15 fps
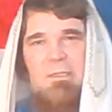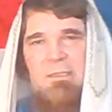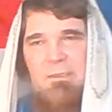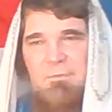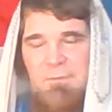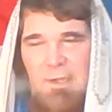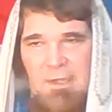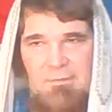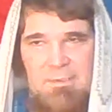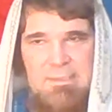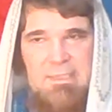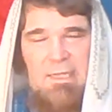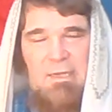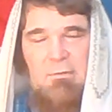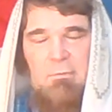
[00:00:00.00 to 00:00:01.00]
The
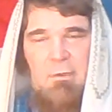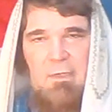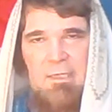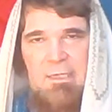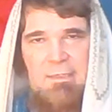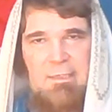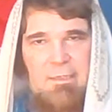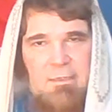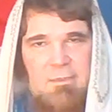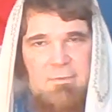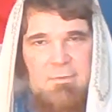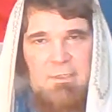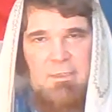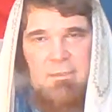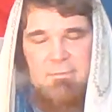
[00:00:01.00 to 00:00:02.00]
father's at work and they're,
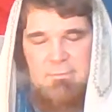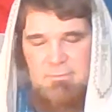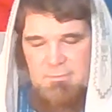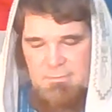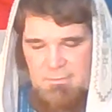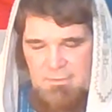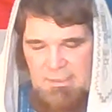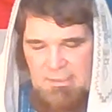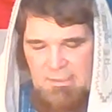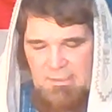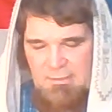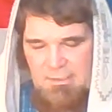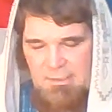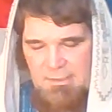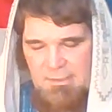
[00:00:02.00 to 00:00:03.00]
they're you
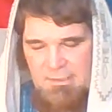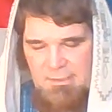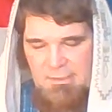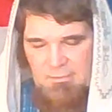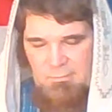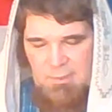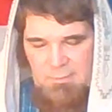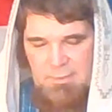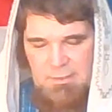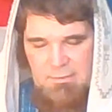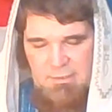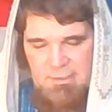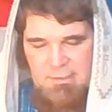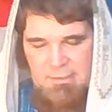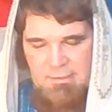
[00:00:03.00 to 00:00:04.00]
know, and your
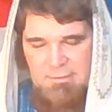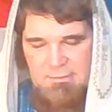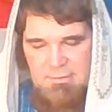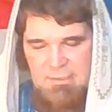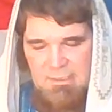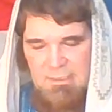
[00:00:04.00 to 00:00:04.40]
women, you know.